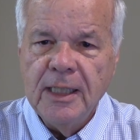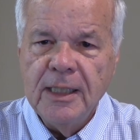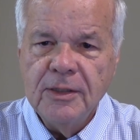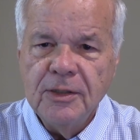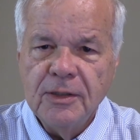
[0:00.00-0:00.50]

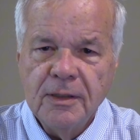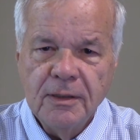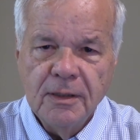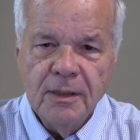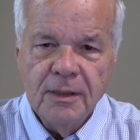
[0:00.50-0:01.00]
In
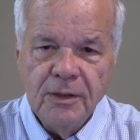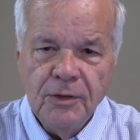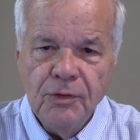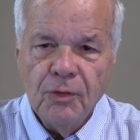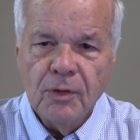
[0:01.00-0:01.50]

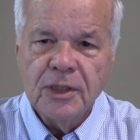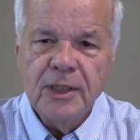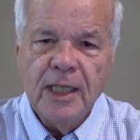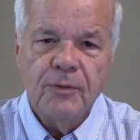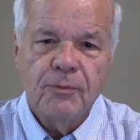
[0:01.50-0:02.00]
New York
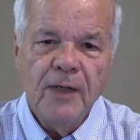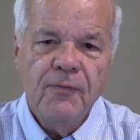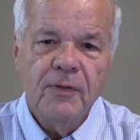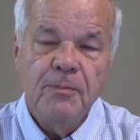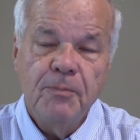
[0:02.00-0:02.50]
State
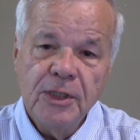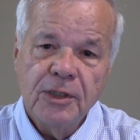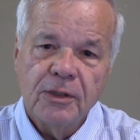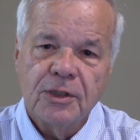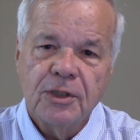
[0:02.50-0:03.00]
Rifle and
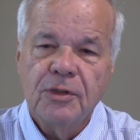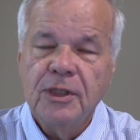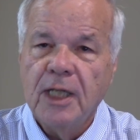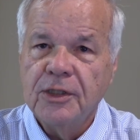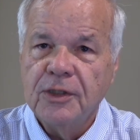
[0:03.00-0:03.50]
Pistol
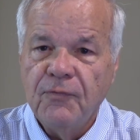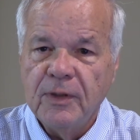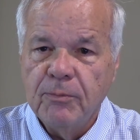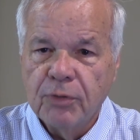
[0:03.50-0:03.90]
Association v.